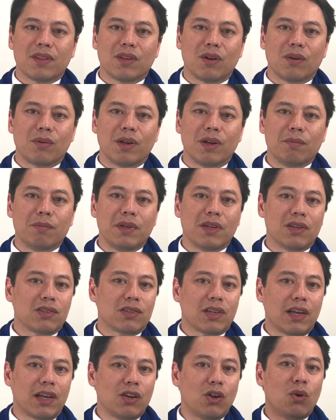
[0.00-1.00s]
All right. Because
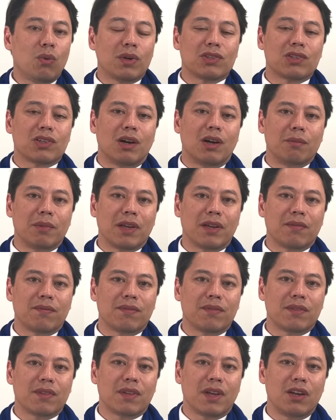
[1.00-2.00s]
I know what's coming.
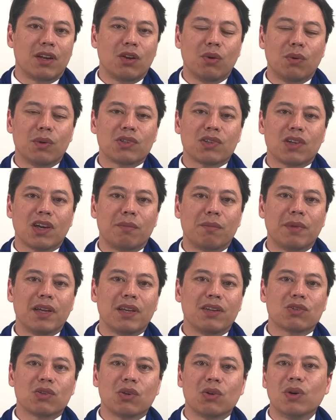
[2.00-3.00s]
I know what's
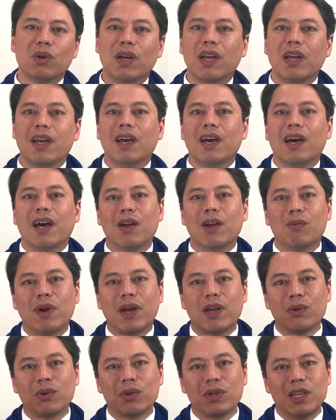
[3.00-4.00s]
coming. So I'd
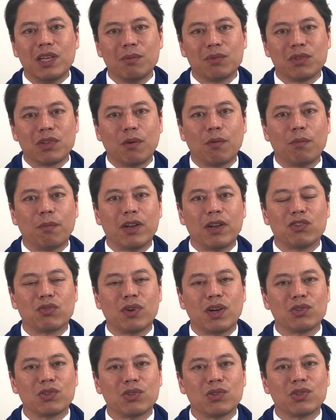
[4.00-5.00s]
rather keep some of my
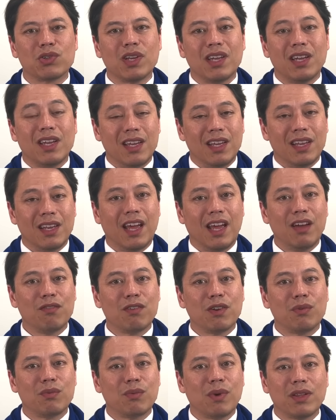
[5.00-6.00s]
treasures in
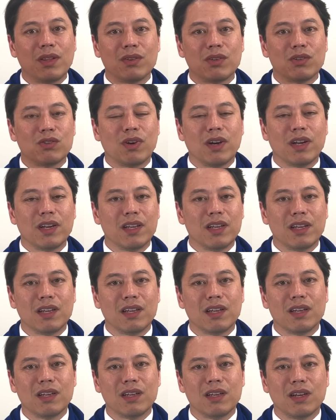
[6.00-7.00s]
heaven rather than try to
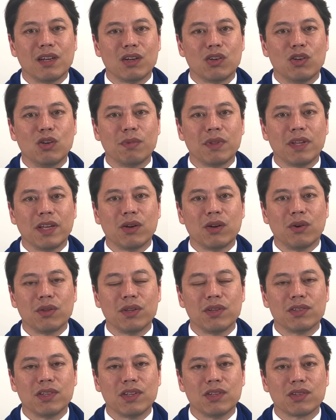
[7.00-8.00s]
accumulate all
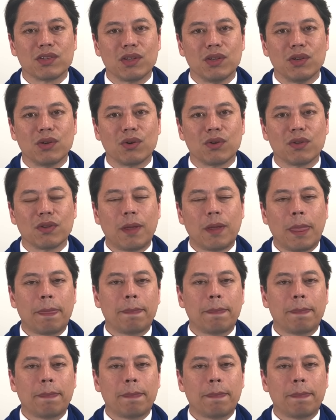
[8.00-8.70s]
these things on the earth.